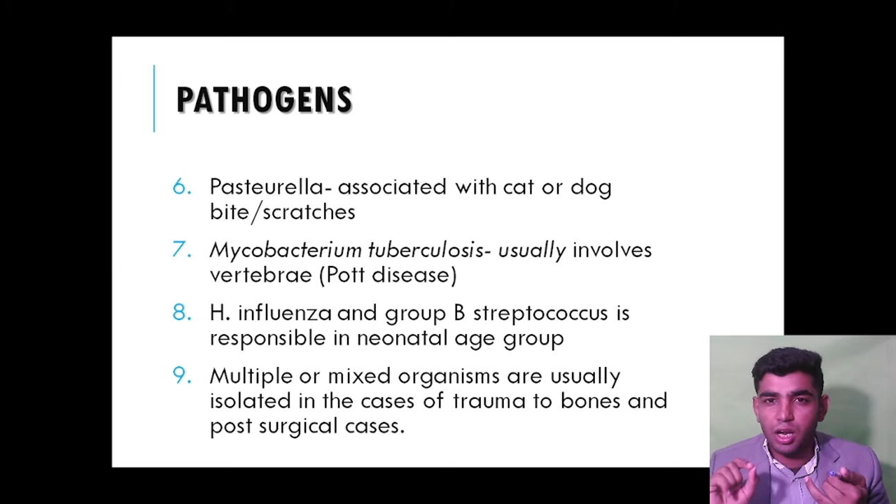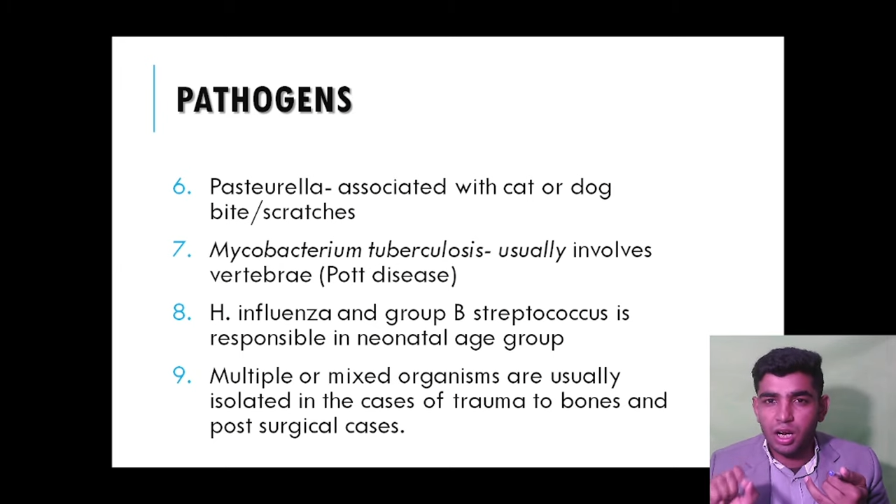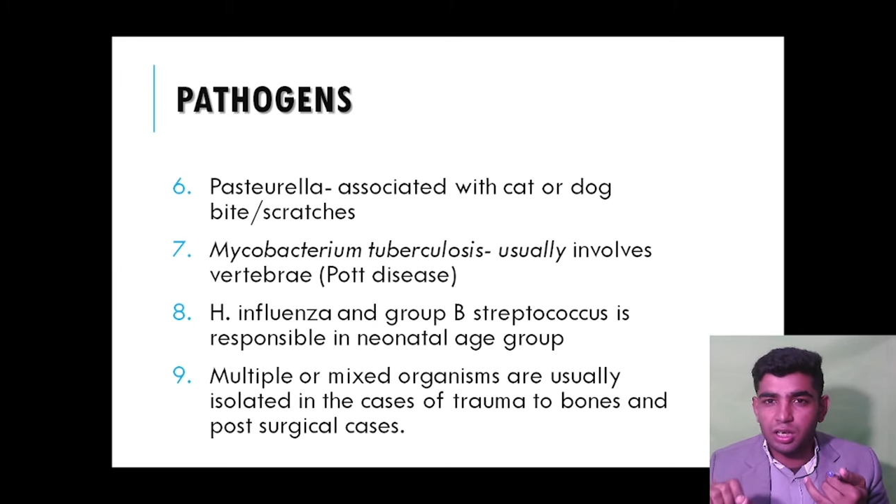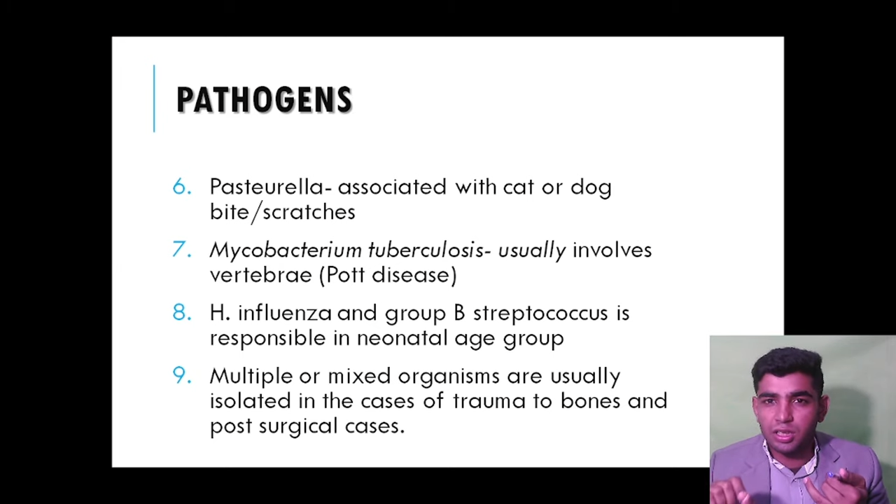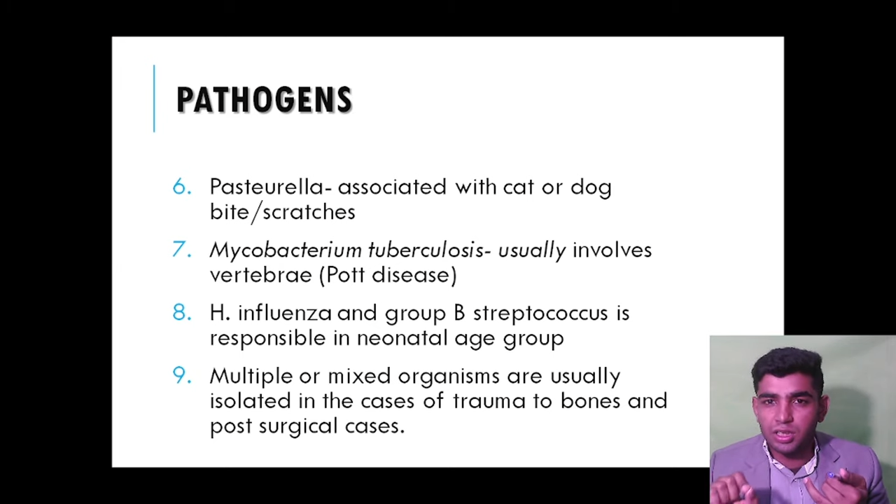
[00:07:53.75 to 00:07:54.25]

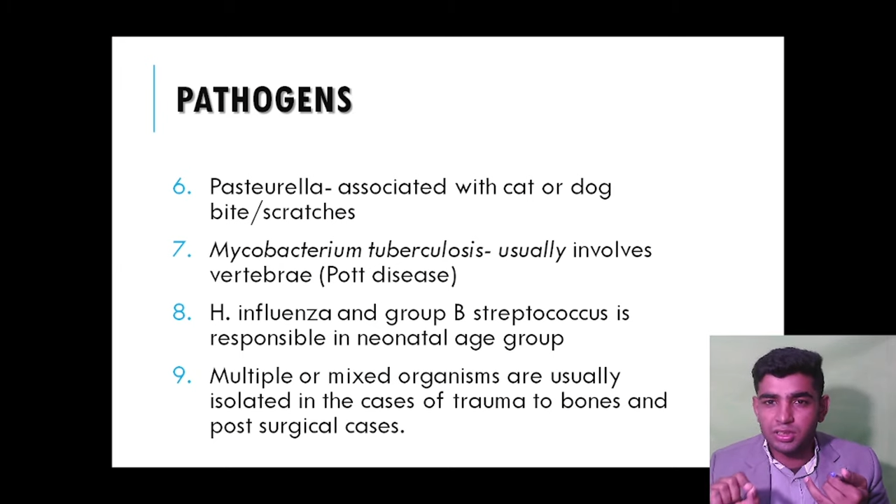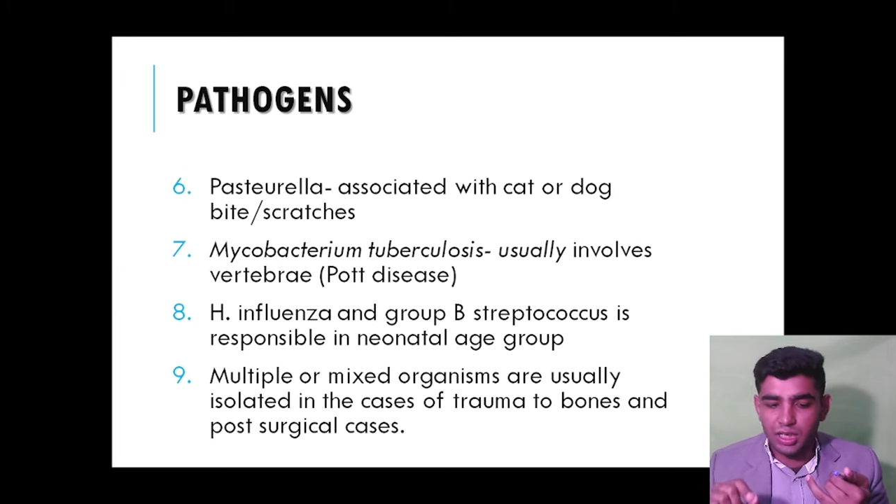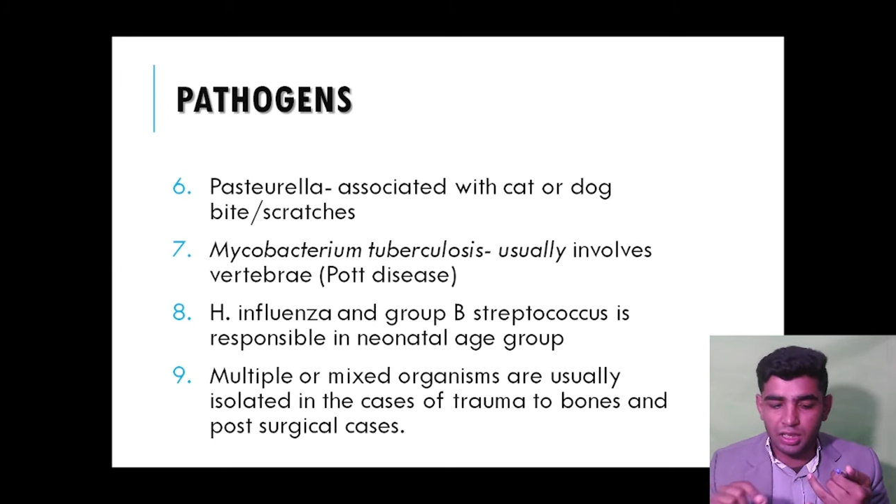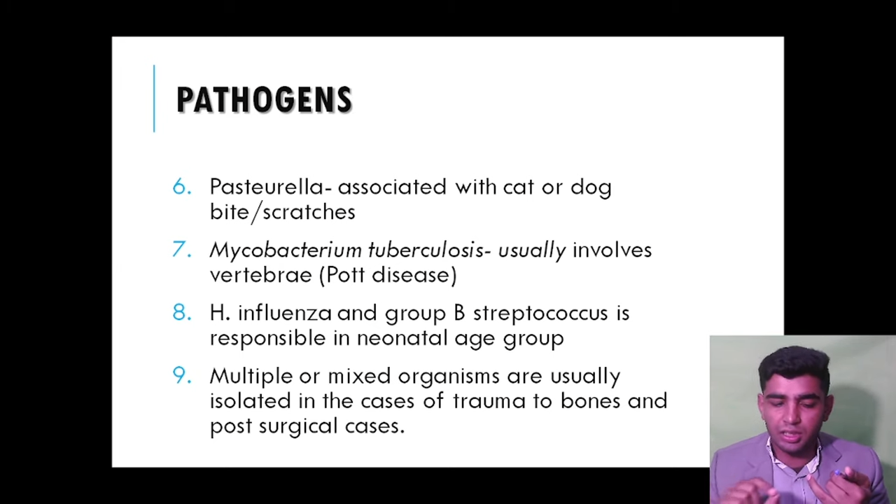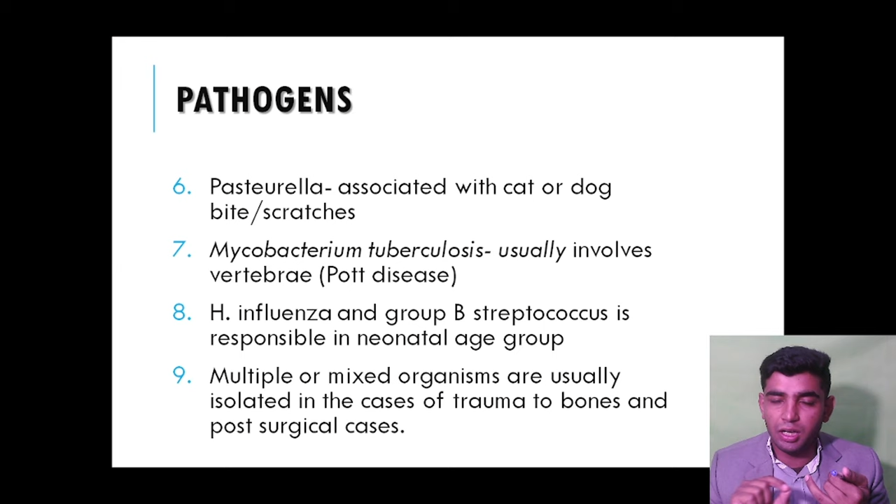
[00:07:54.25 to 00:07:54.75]
occurs
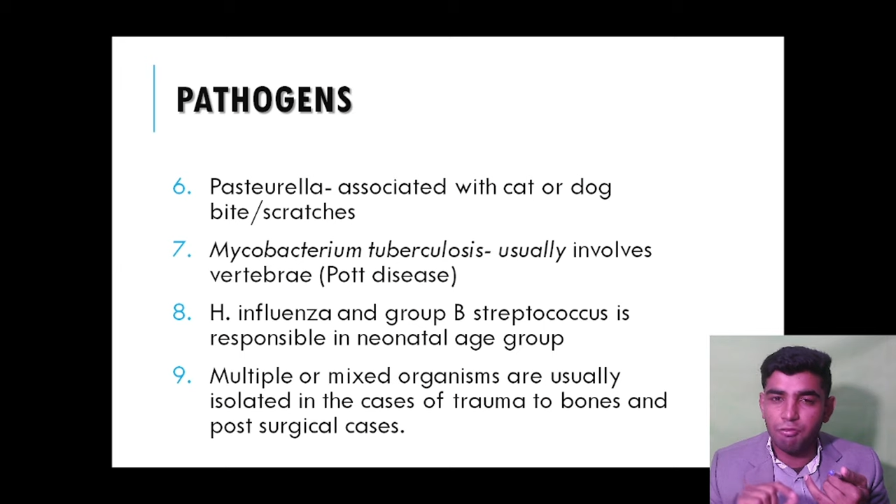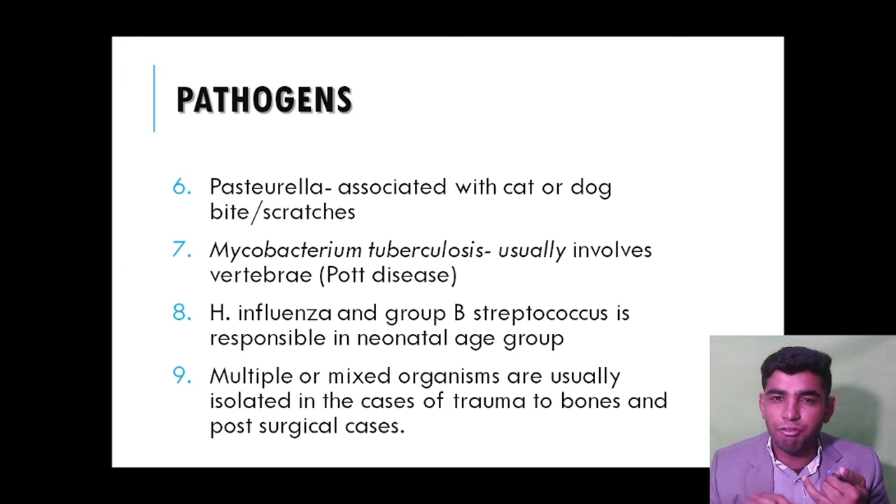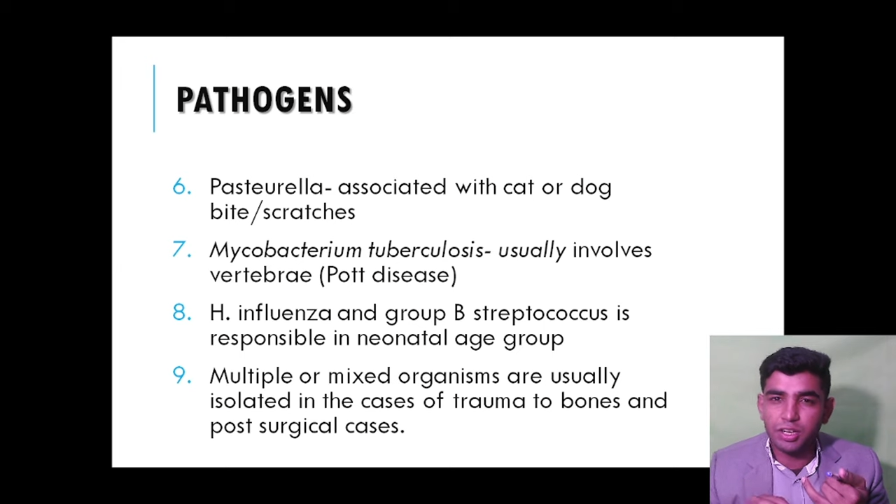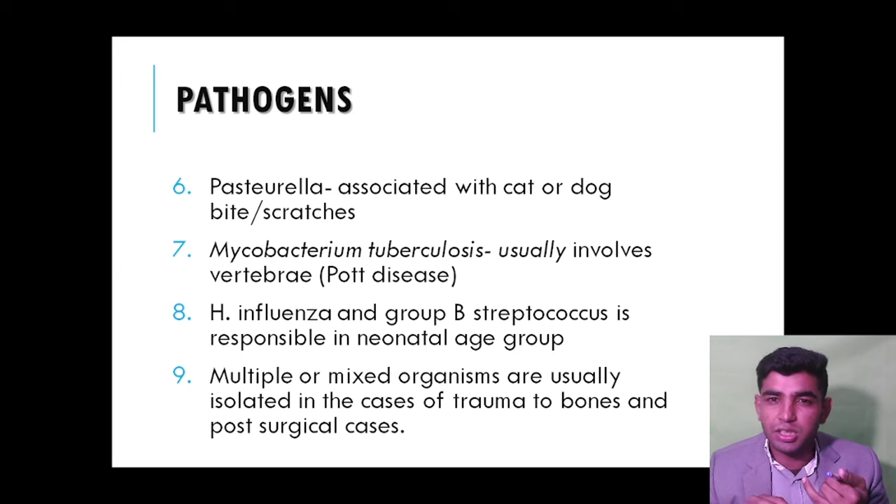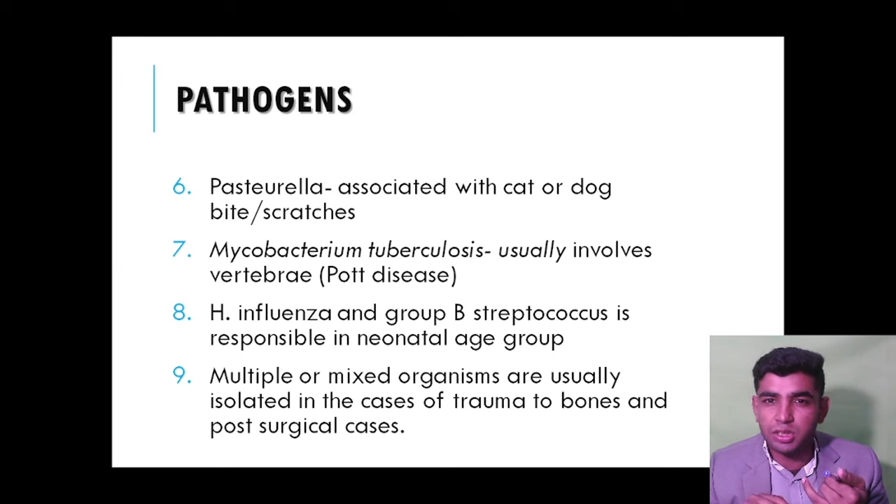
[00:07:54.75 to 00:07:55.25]
and the
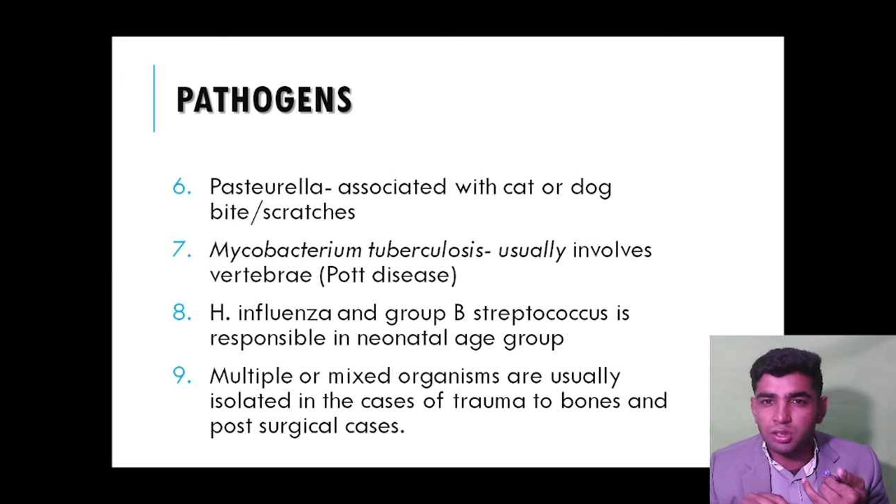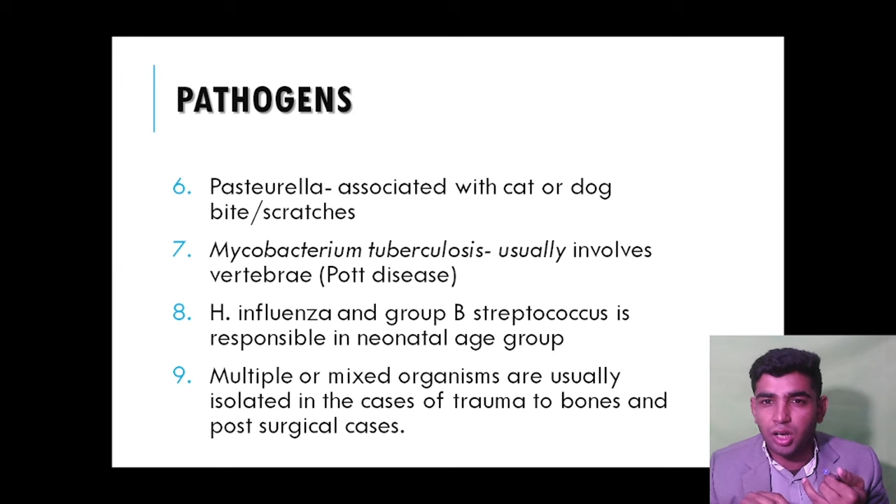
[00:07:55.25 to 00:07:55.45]
infection